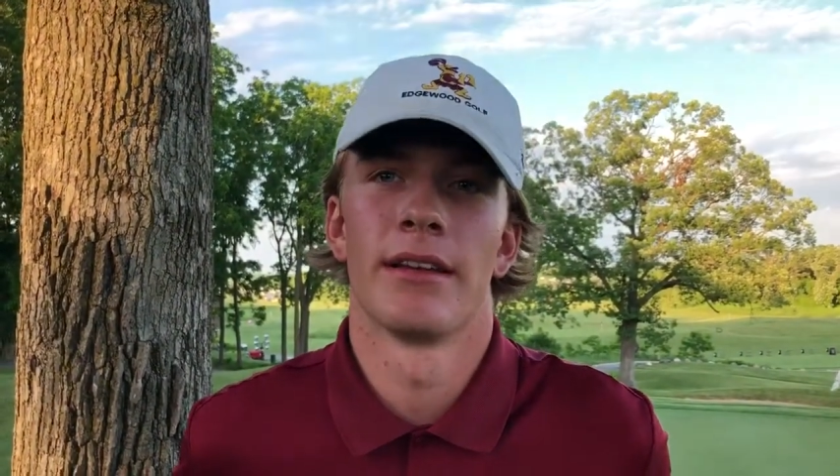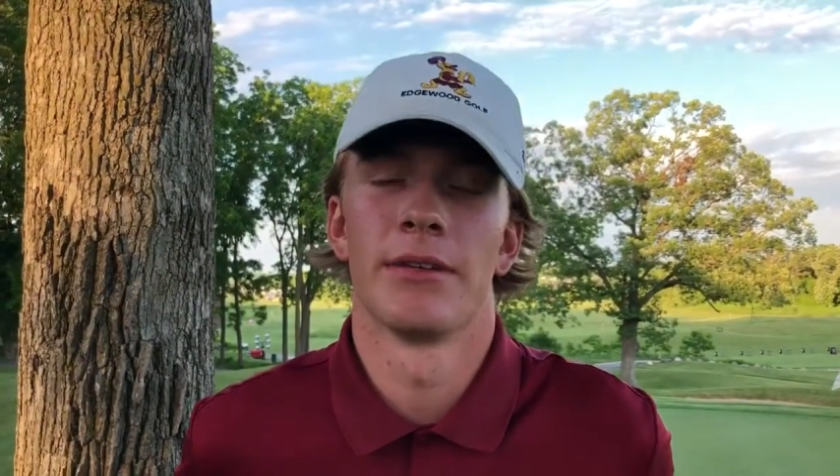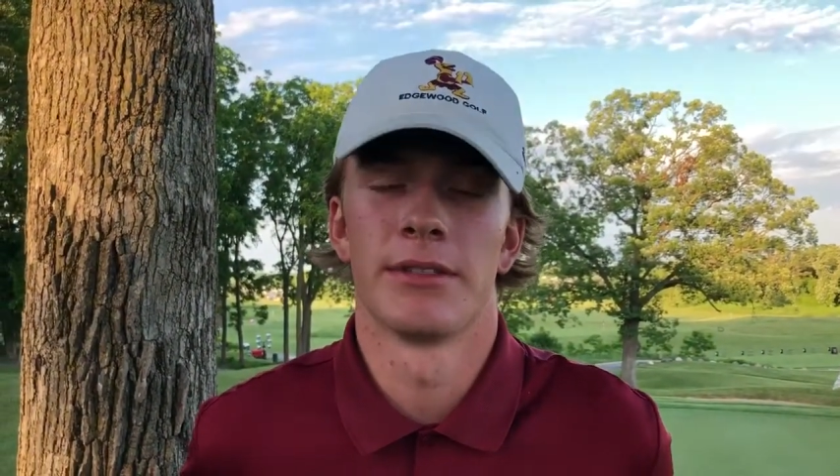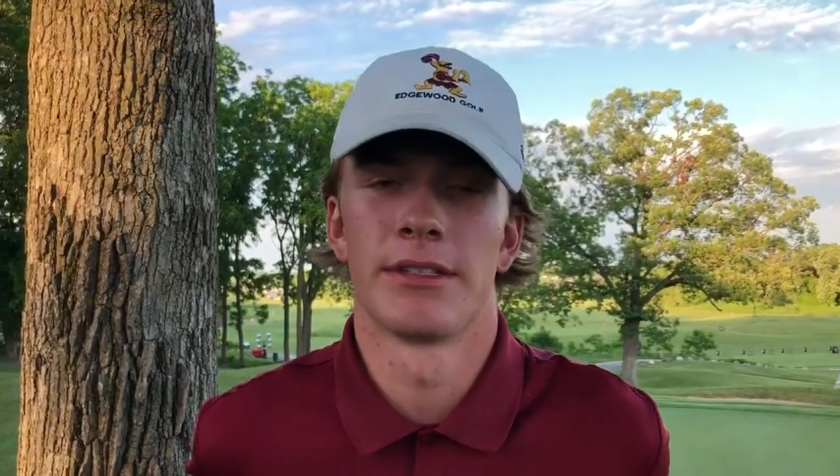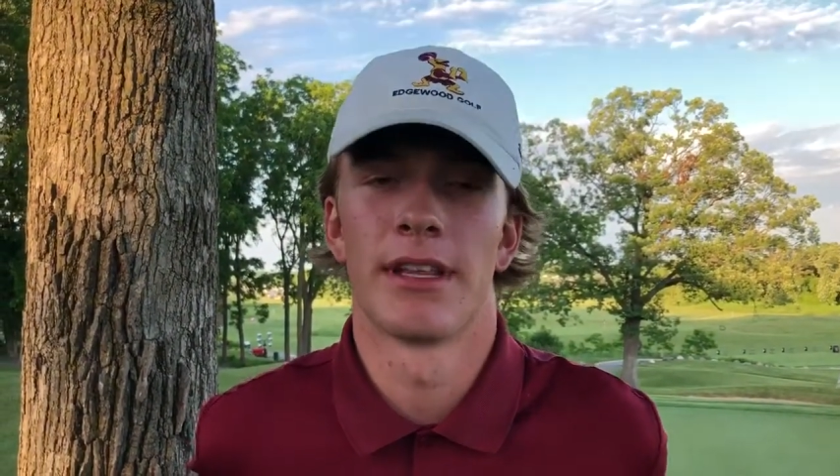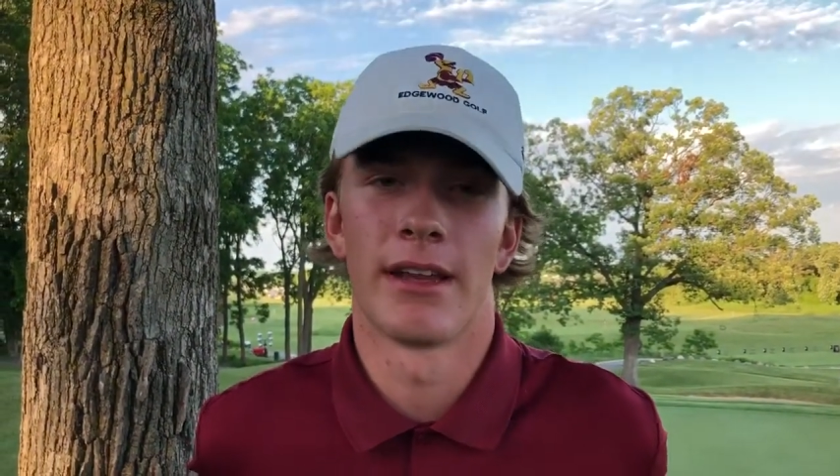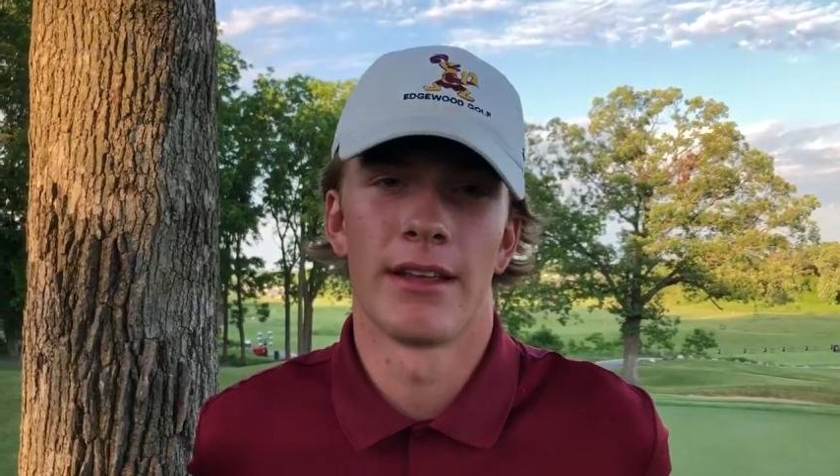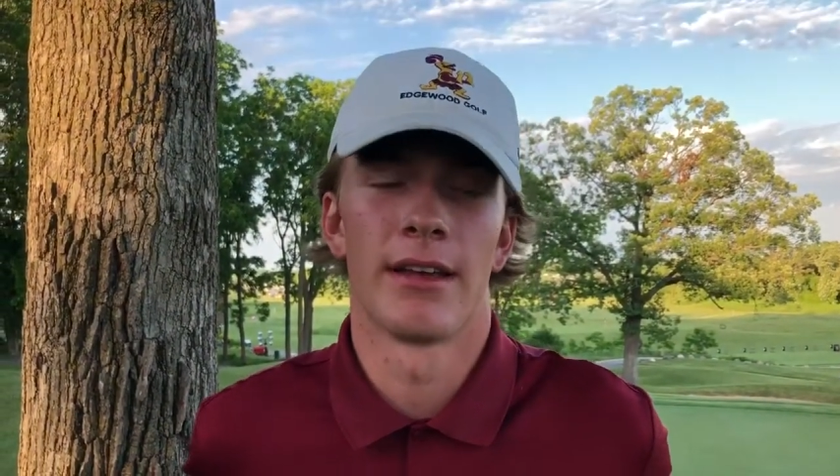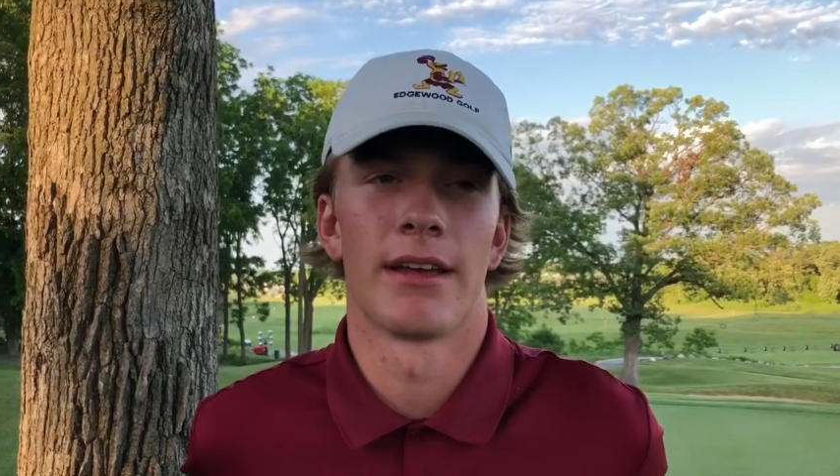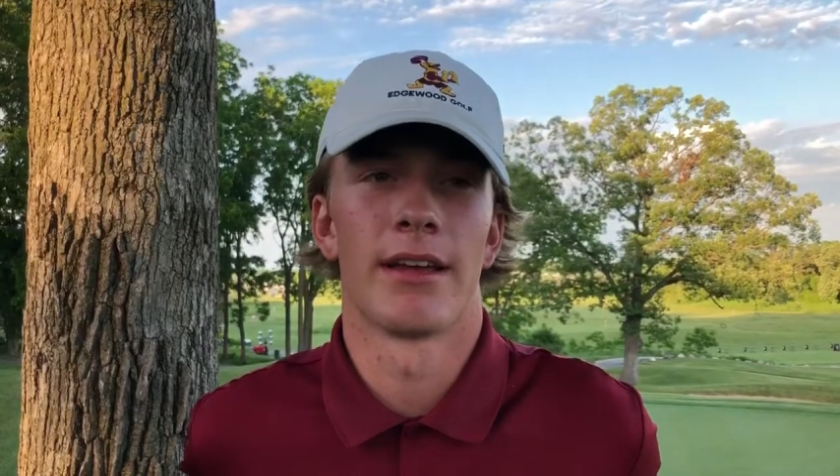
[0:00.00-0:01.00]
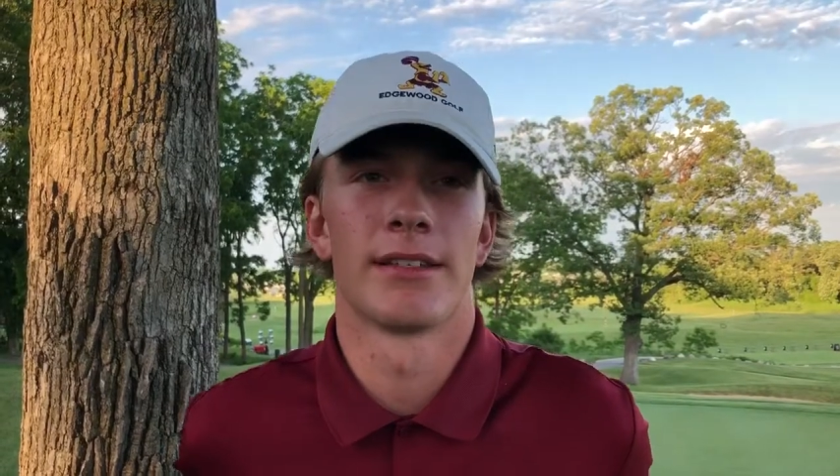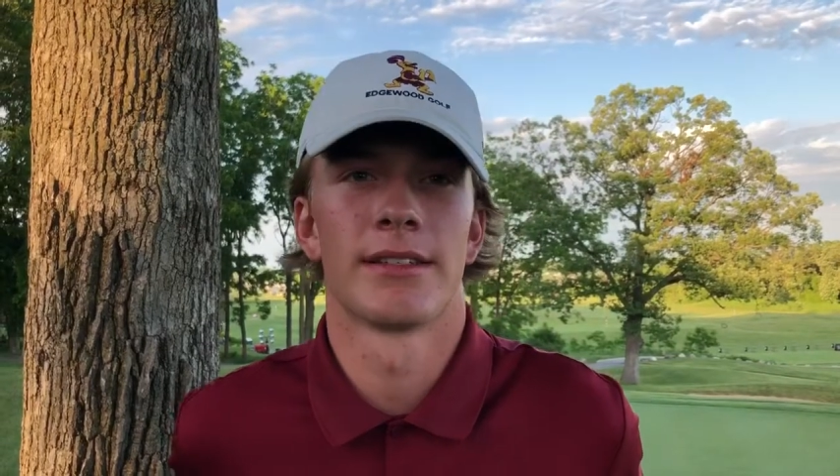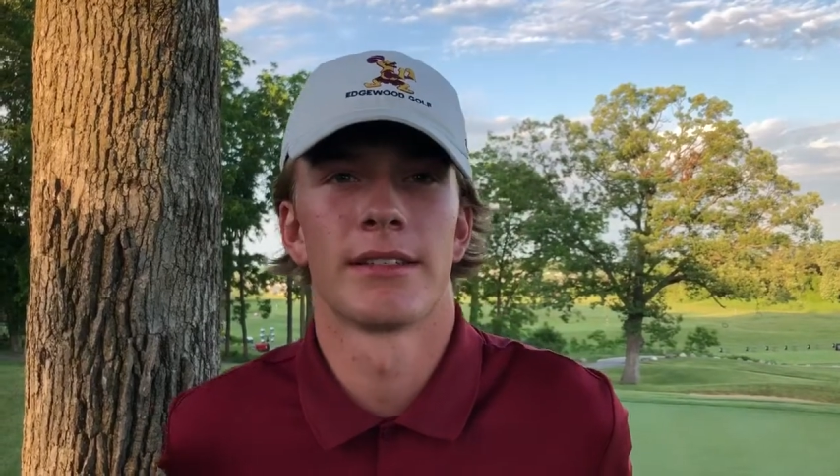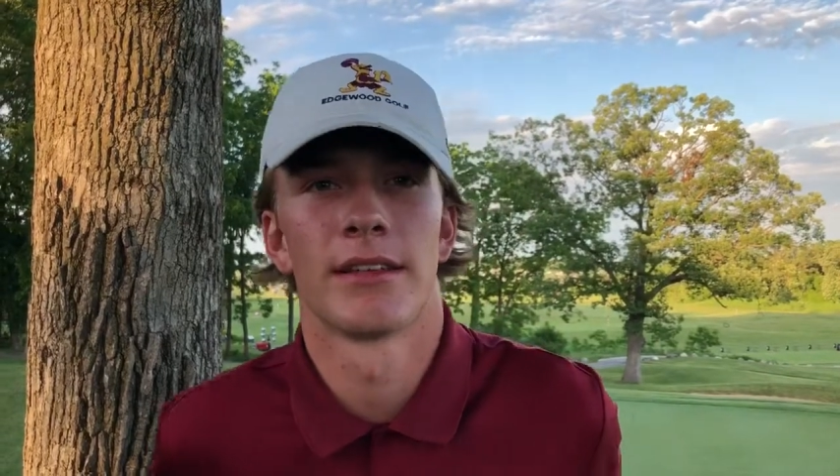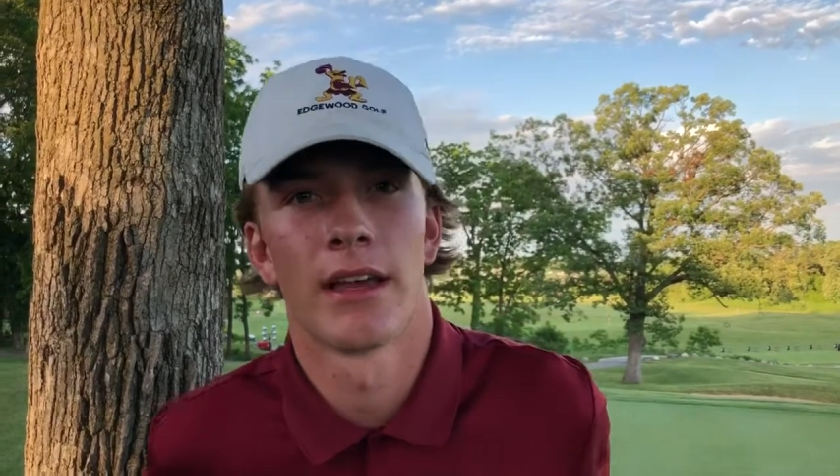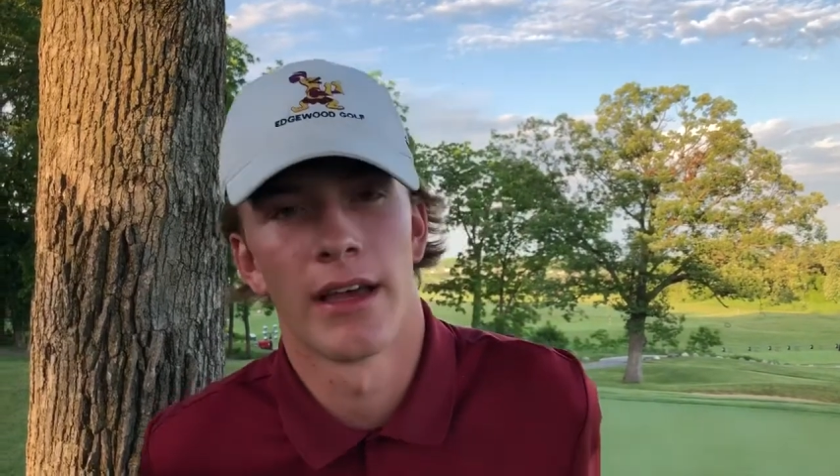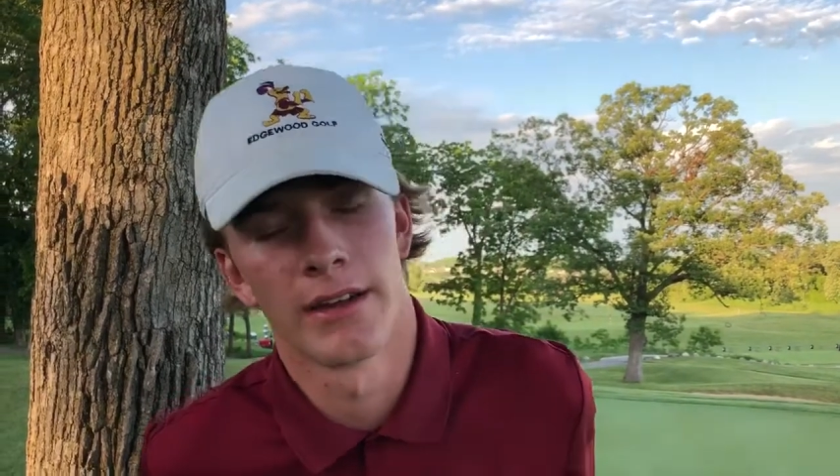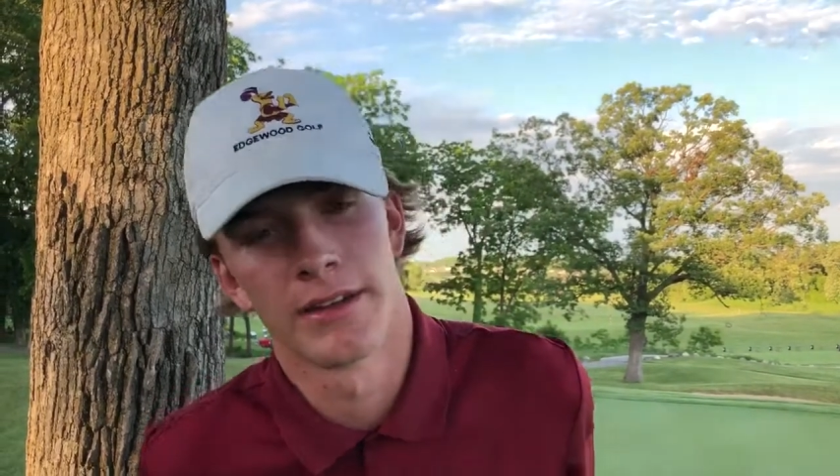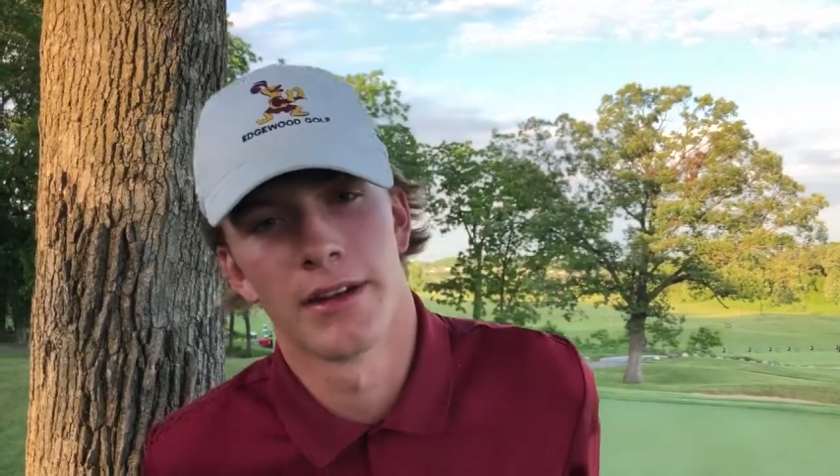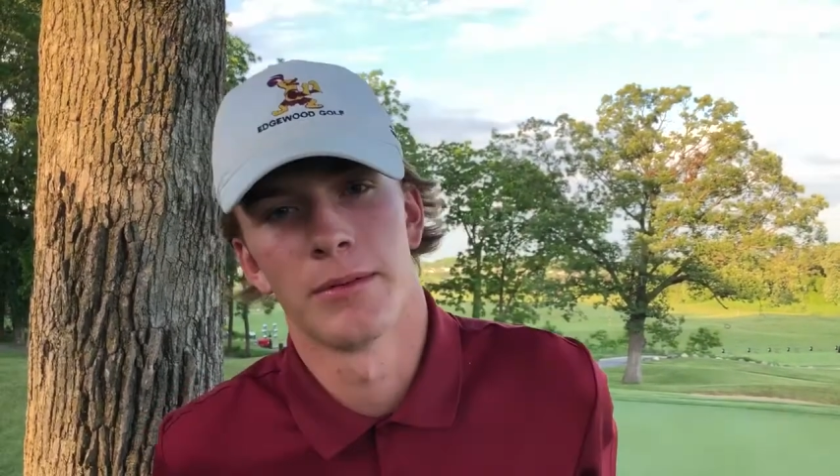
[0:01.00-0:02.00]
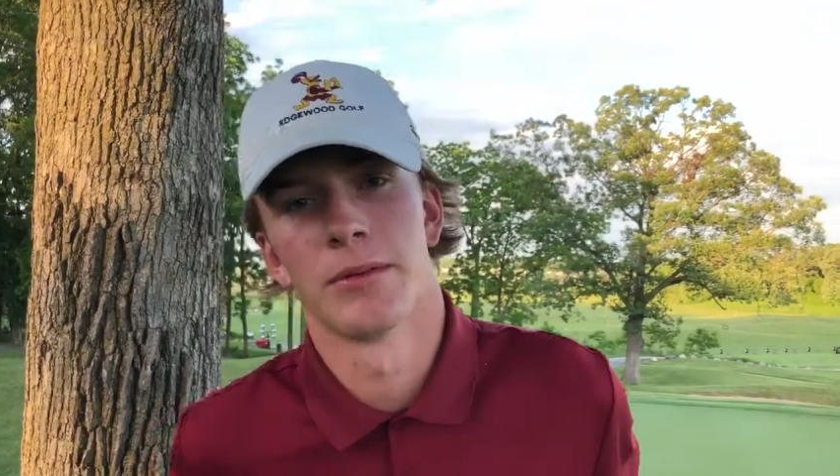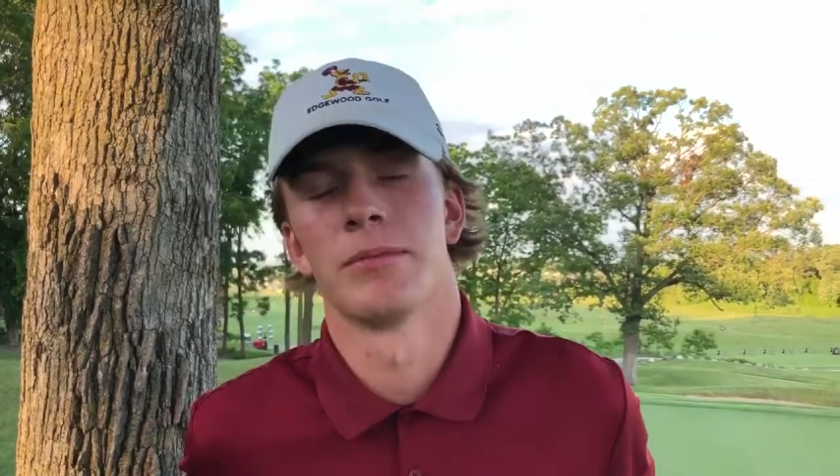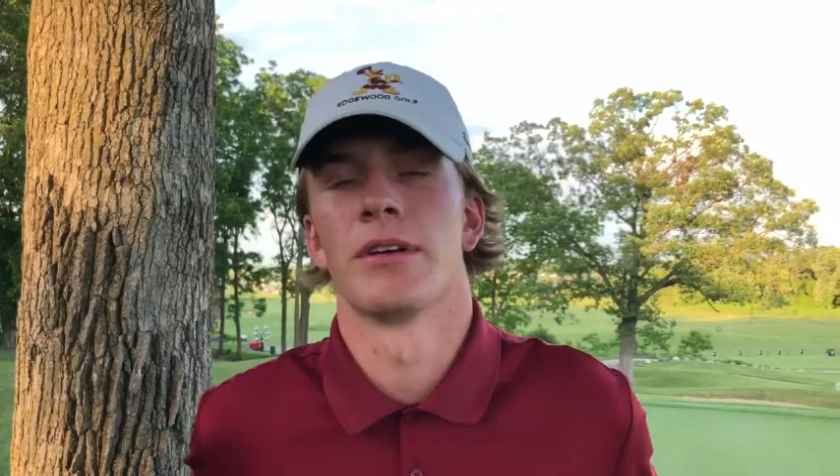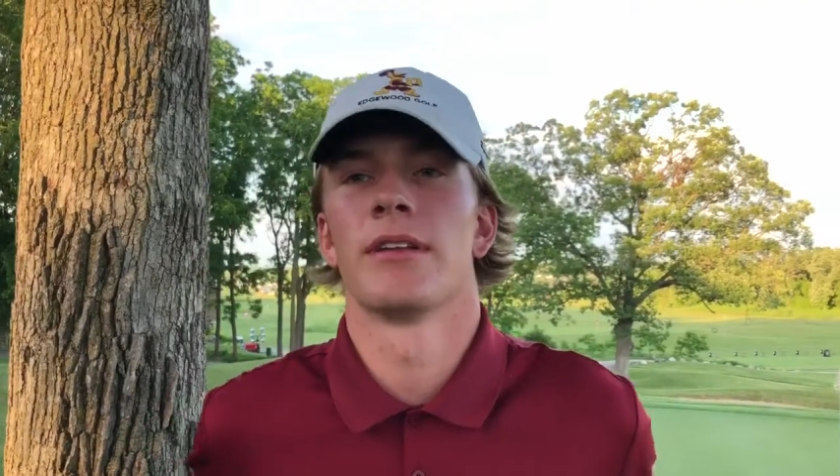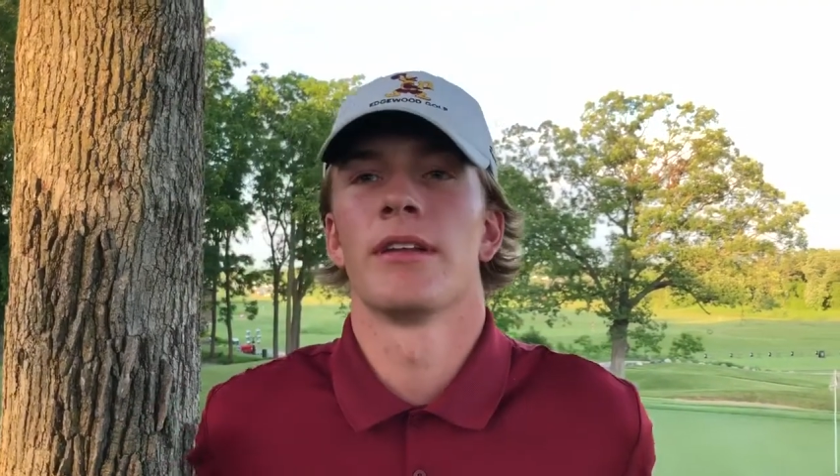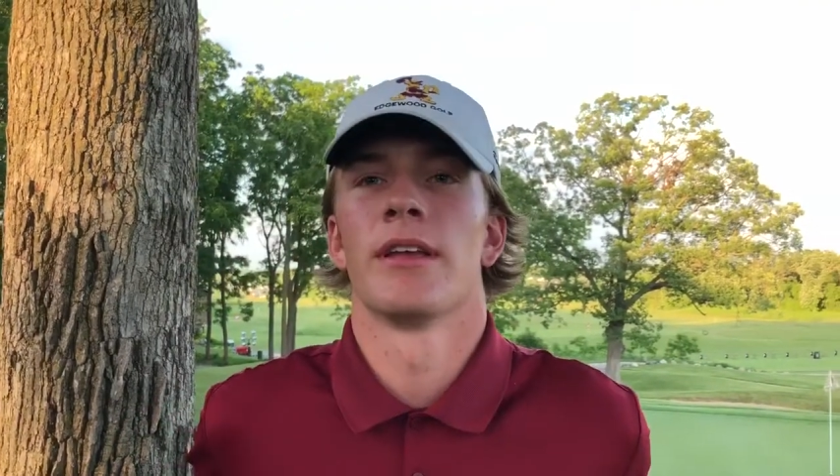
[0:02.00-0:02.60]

it was steady, I guess. Had a double, but